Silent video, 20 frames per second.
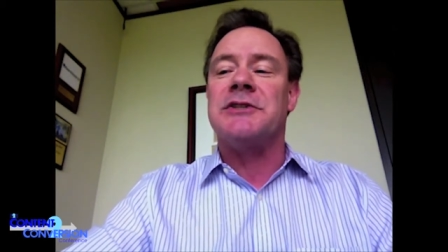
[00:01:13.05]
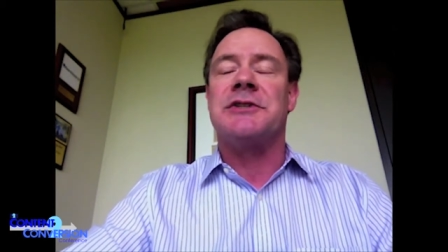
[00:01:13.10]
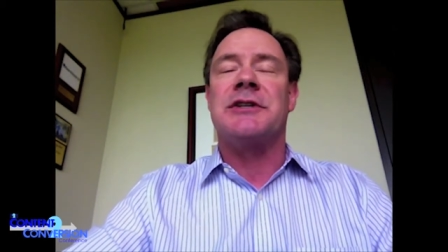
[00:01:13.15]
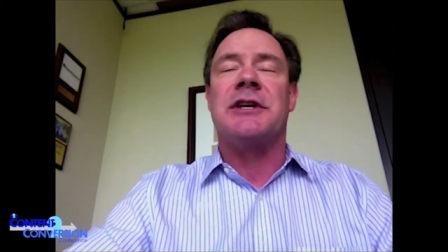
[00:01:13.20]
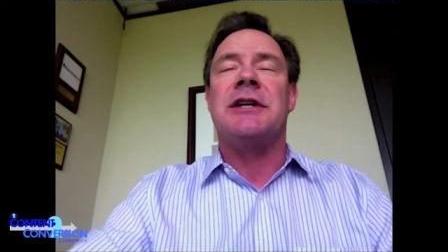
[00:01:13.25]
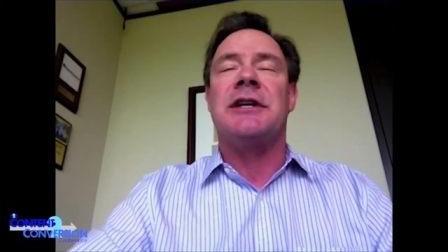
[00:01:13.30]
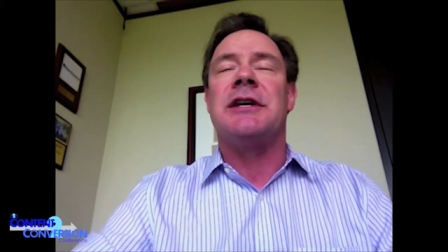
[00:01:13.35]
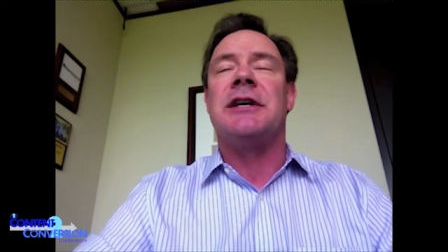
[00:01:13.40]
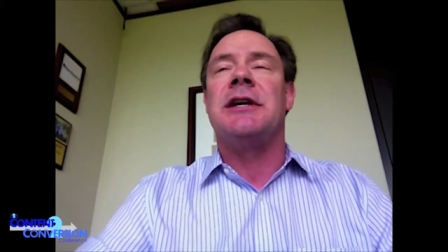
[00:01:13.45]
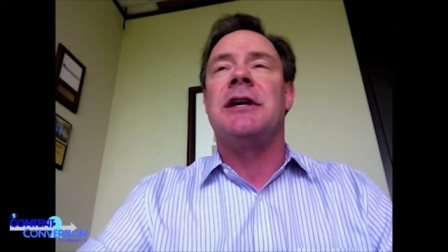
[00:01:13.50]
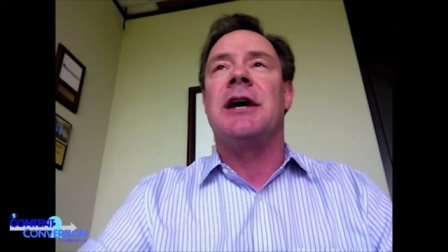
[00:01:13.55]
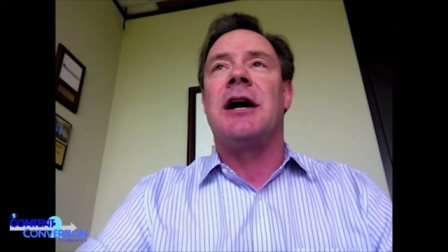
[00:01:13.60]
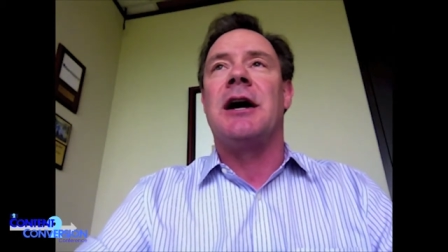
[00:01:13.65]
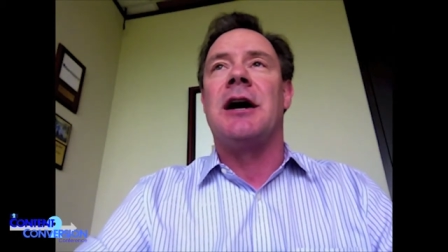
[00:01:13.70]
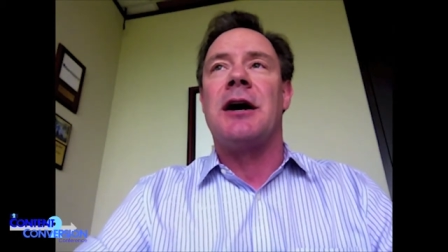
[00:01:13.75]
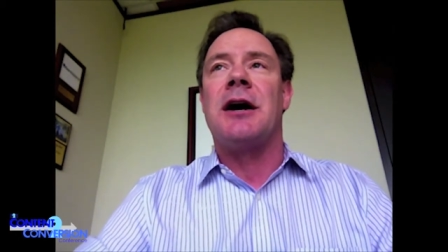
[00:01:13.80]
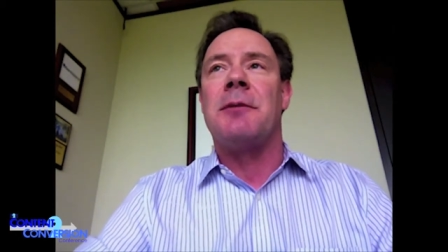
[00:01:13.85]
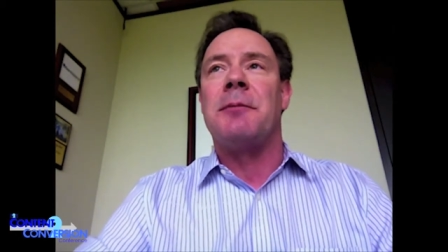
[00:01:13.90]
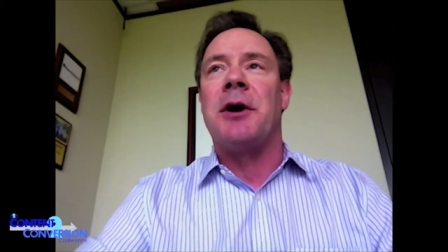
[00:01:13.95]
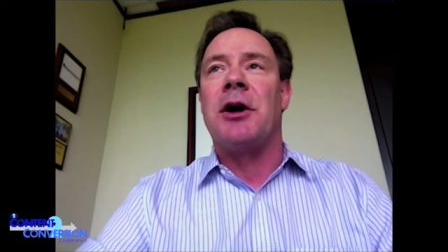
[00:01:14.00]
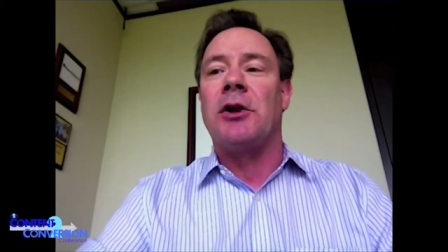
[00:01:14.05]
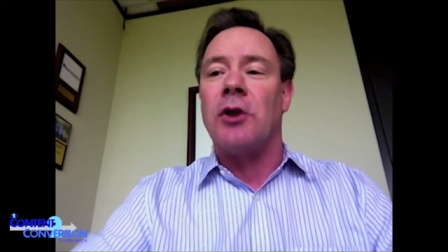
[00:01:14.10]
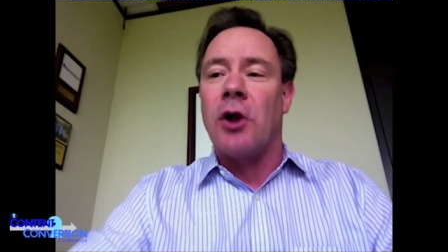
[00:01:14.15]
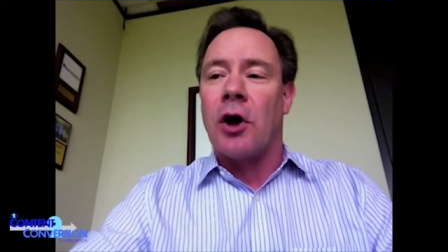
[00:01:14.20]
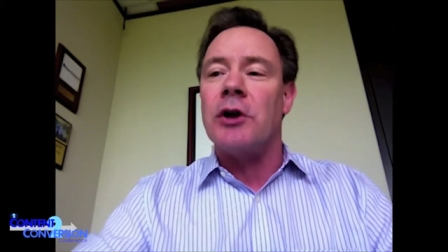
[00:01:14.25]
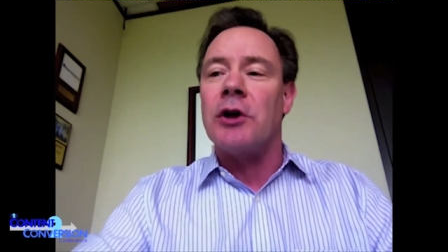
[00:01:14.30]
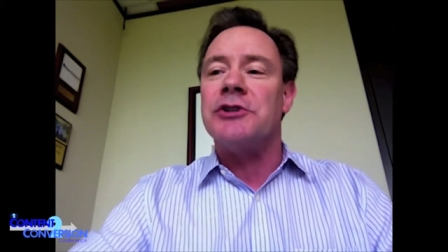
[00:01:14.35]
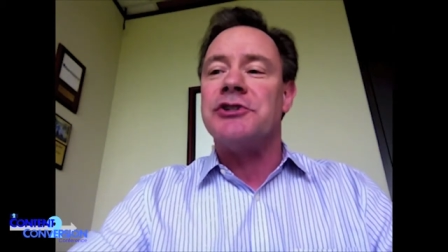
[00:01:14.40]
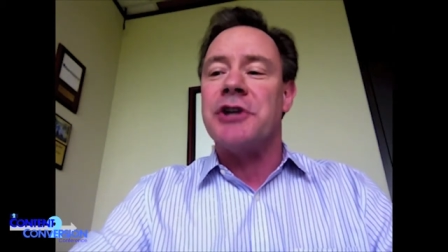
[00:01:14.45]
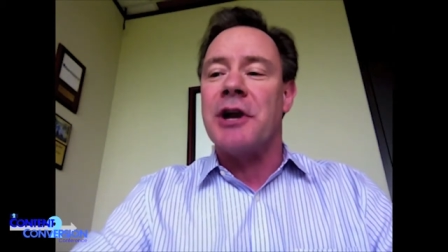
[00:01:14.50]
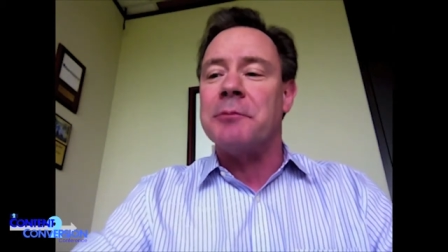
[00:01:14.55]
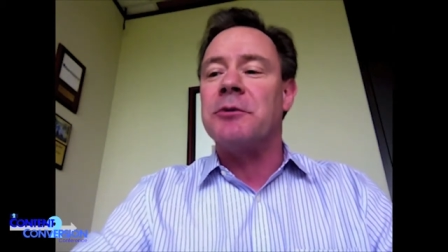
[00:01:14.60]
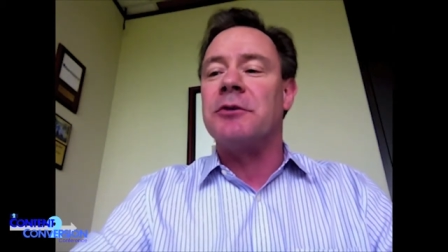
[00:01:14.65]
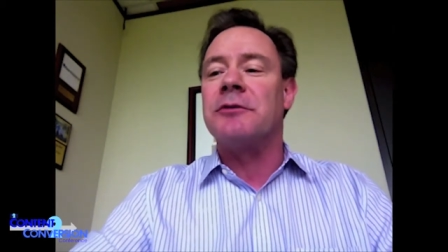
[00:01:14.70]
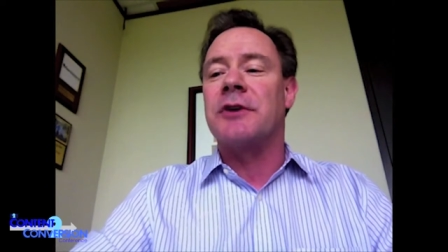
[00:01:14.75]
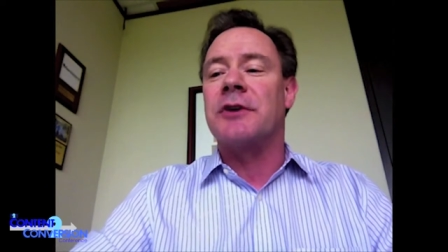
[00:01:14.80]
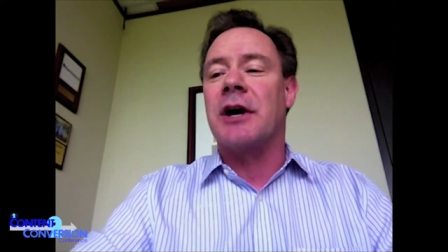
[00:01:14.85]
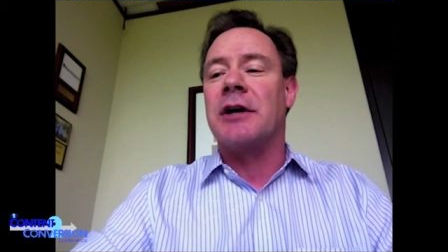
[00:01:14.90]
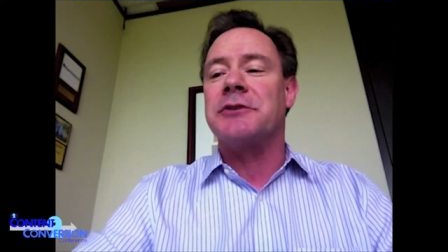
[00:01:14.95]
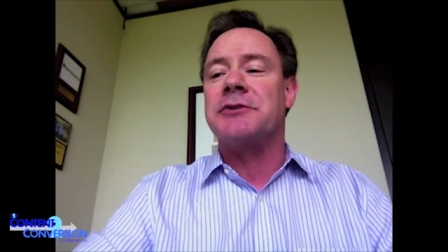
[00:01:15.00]
see um, a large
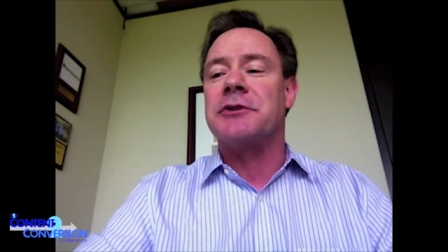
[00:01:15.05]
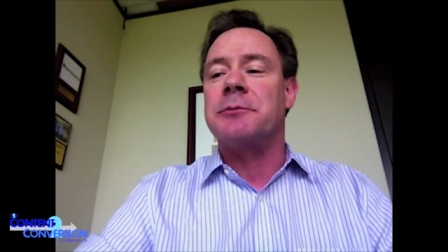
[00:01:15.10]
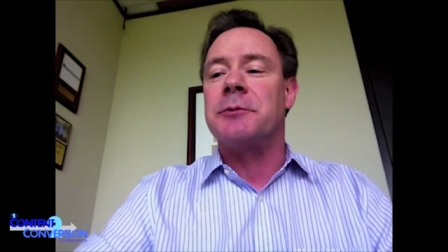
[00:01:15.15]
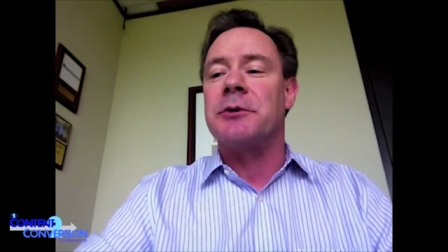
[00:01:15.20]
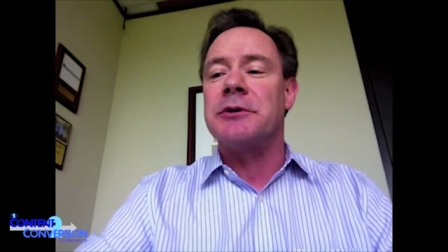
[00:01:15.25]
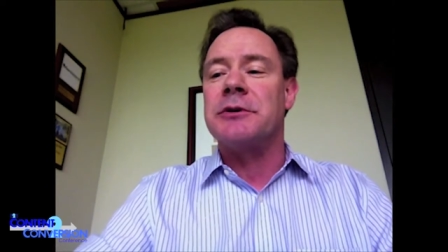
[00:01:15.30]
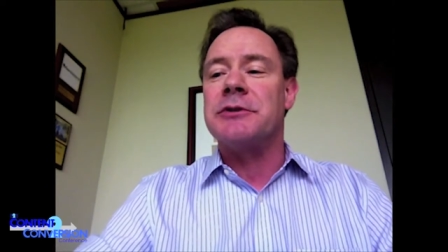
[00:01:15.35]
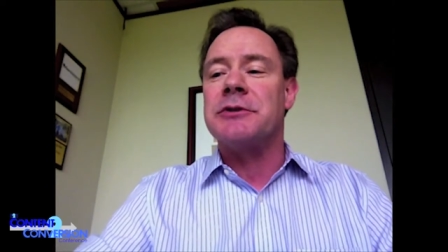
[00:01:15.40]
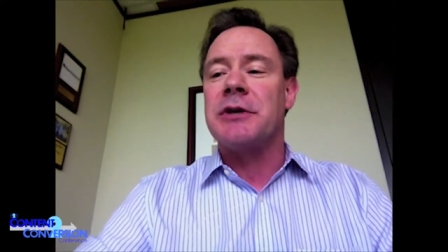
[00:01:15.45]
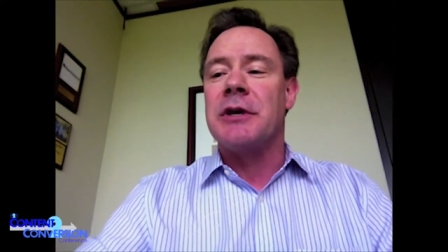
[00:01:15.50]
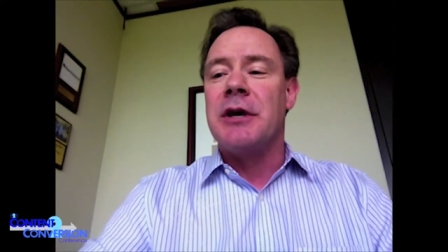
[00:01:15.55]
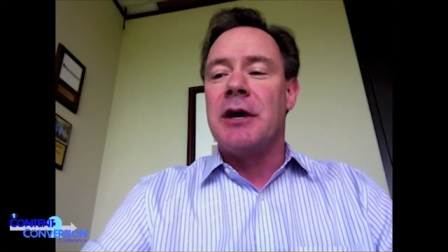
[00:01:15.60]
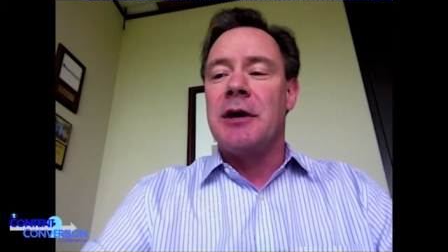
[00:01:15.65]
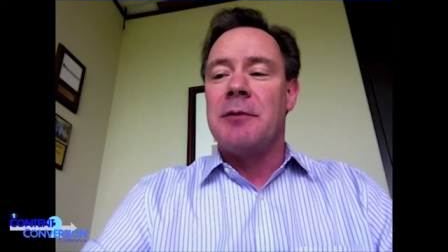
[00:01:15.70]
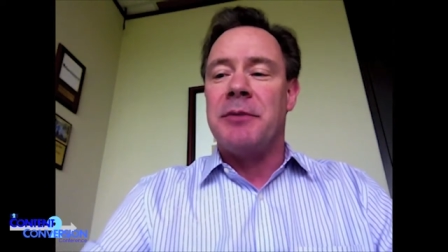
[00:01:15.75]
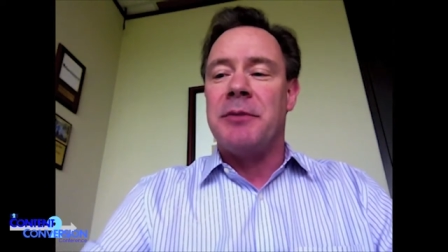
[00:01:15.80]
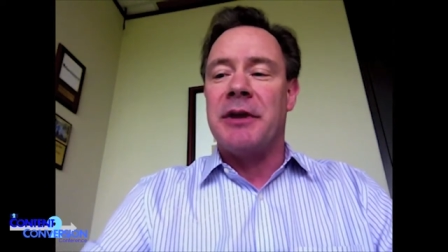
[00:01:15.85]
number of customers